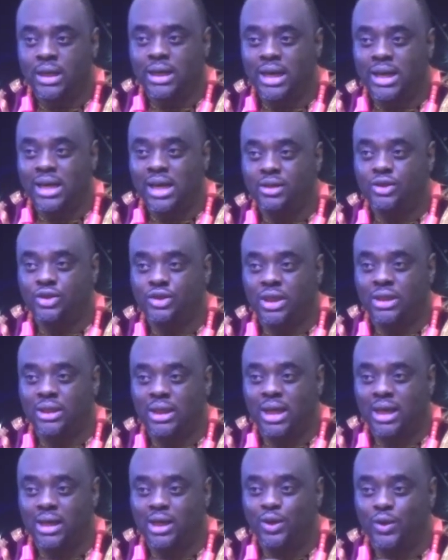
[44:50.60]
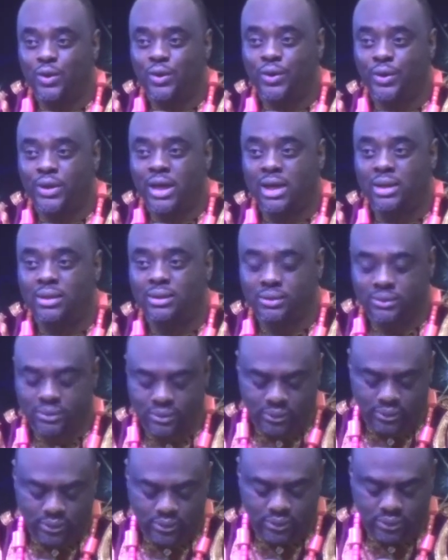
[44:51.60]
Can I hear you shout hallelujah?
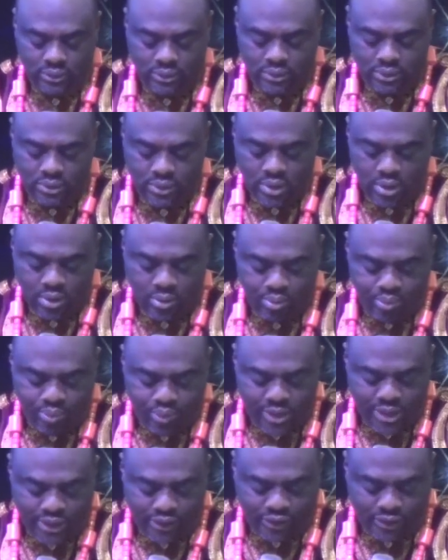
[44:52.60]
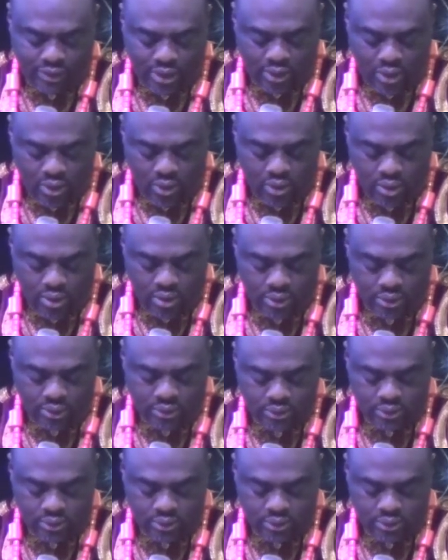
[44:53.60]
Praise the Lord.